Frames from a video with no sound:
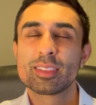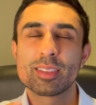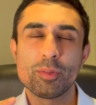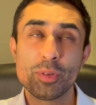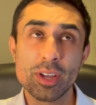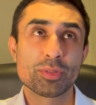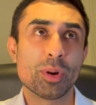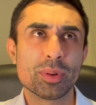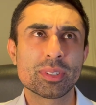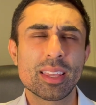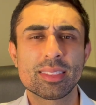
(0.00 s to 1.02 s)
first of all, I
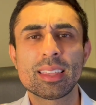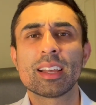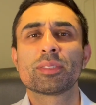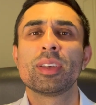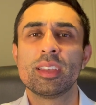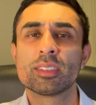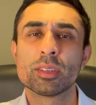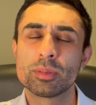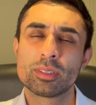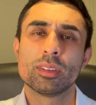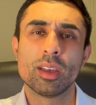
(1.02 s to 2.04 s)
want to say thanks for hitting
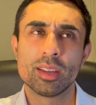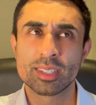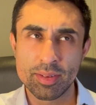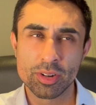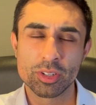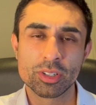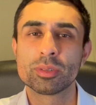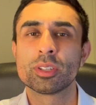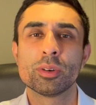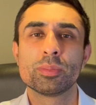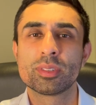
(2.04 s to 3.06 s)
700
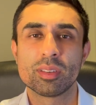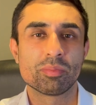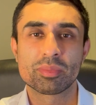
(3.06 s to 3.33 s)
subs.